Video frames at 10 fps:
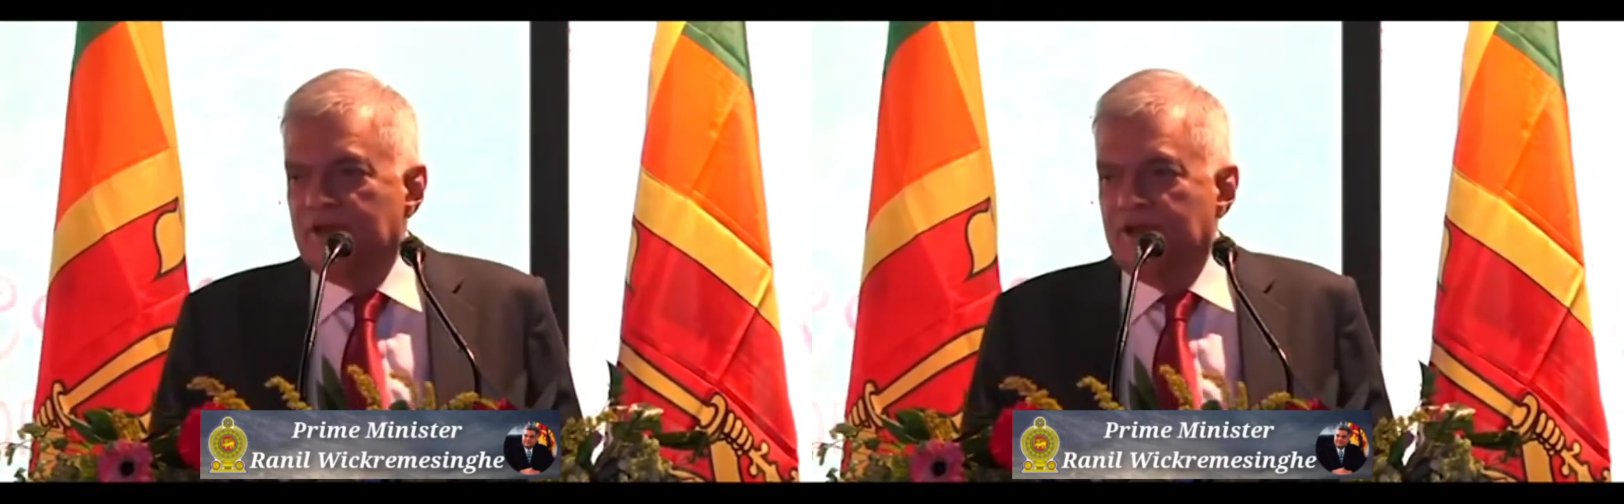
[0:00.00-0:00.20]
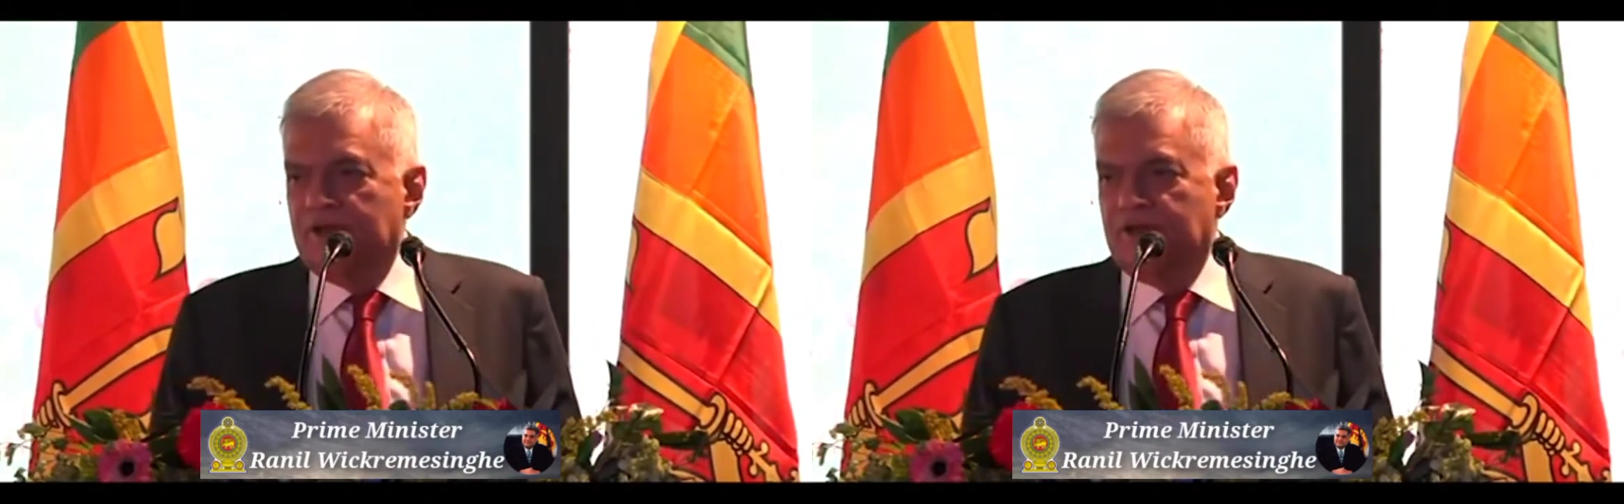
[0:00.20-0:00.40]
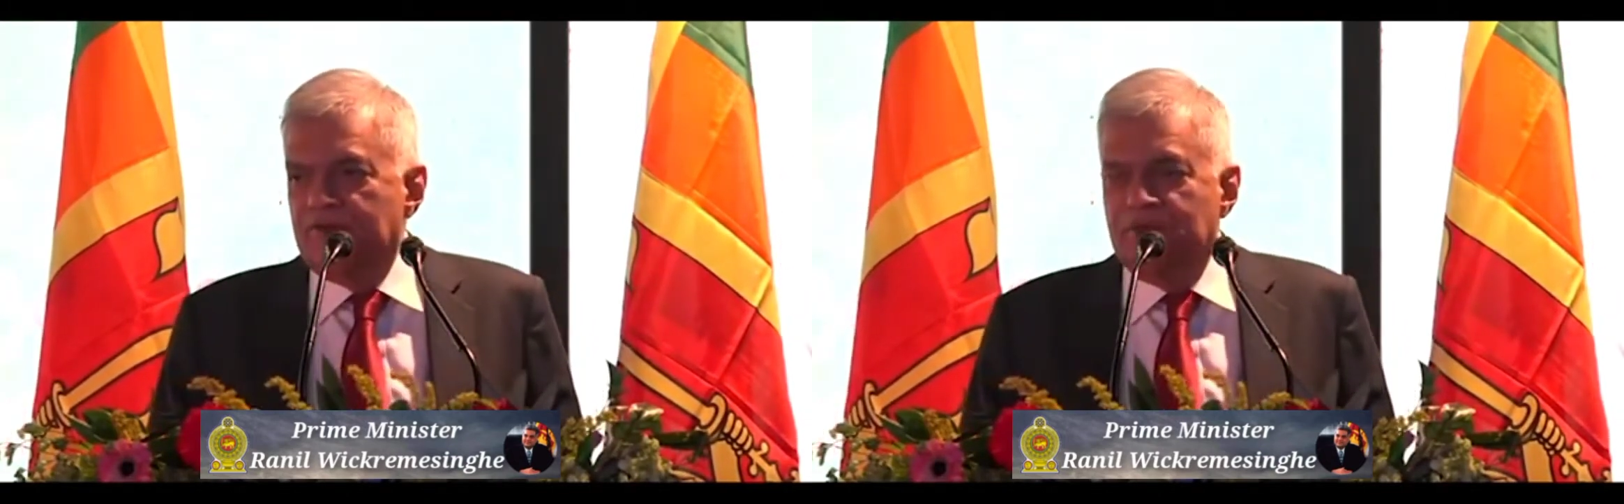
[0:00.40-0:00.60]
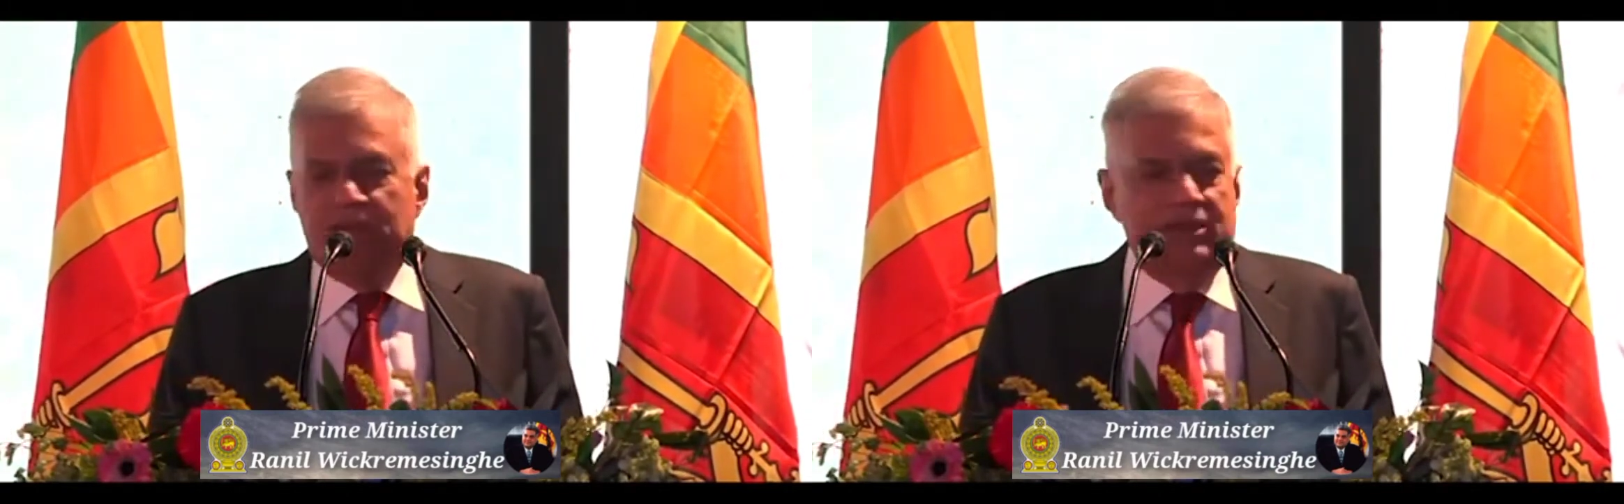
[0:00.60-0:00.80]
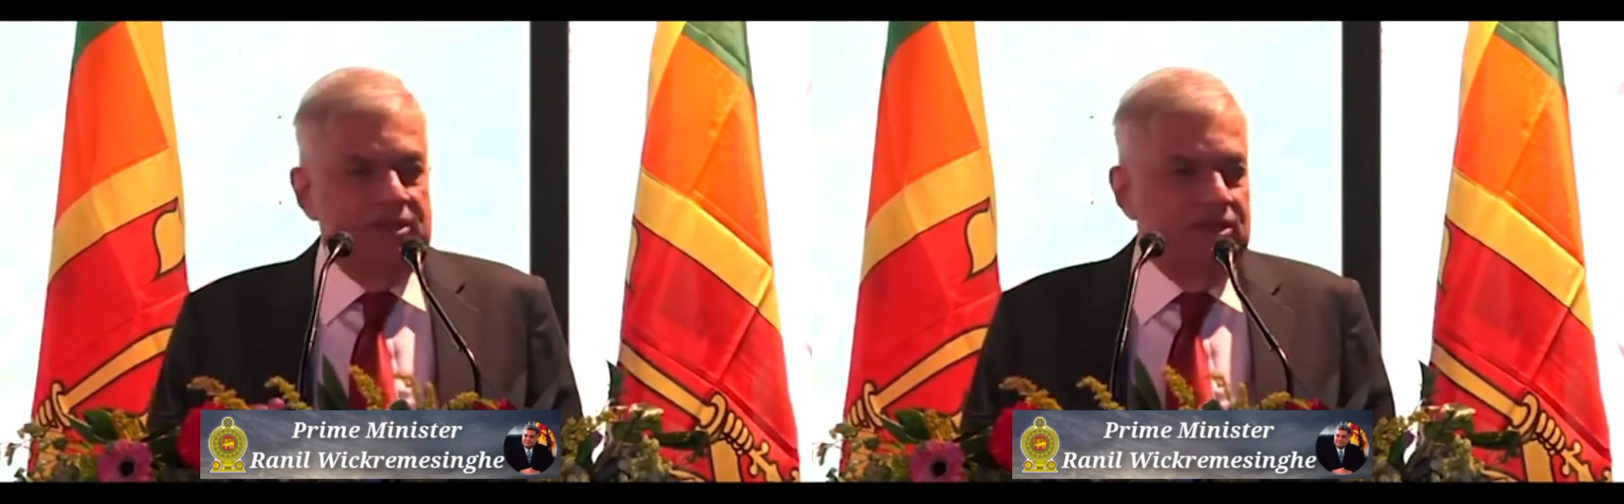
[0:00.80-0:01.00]
100
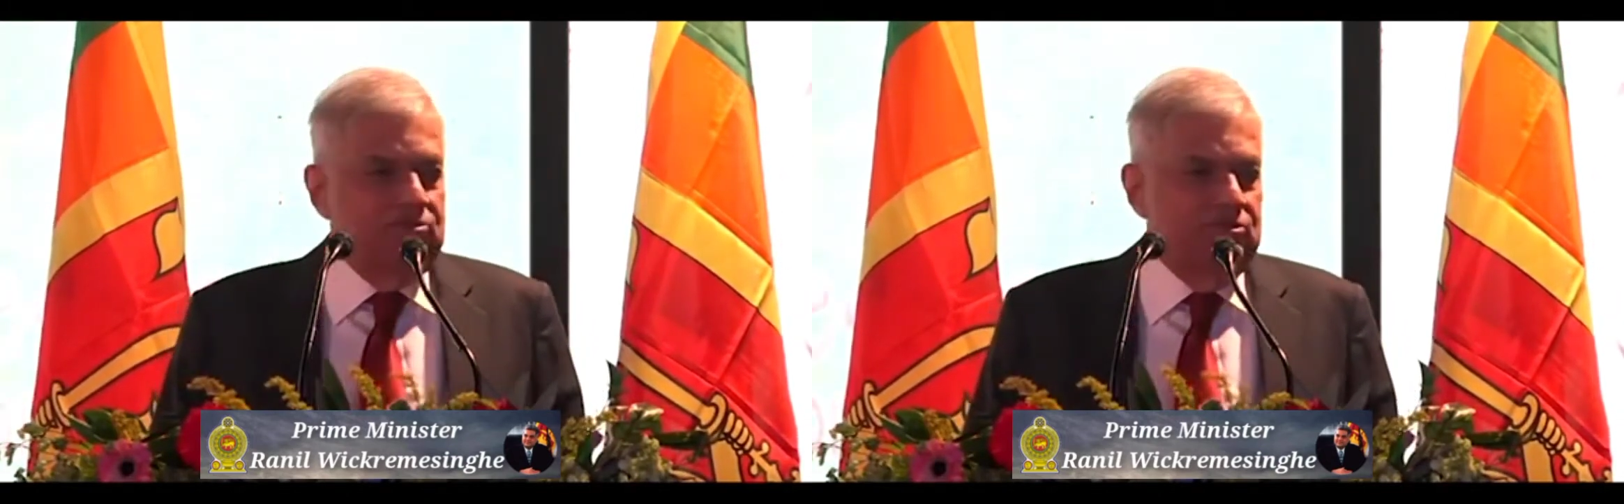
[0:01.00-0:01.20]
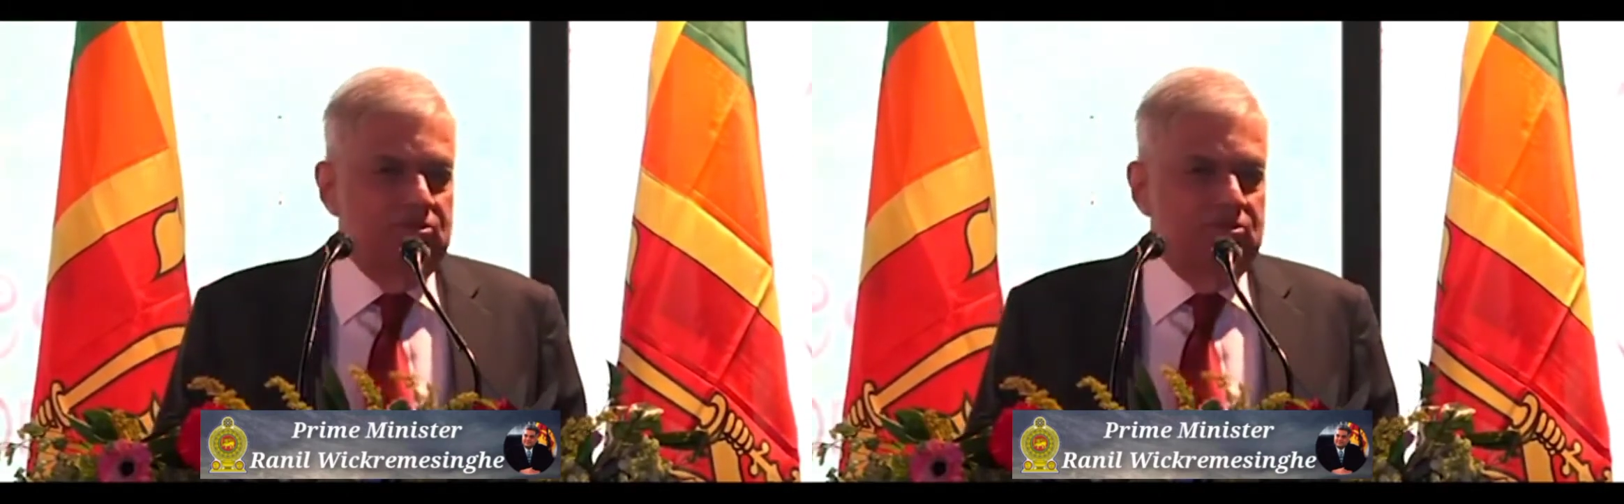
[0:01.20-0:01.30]
billion less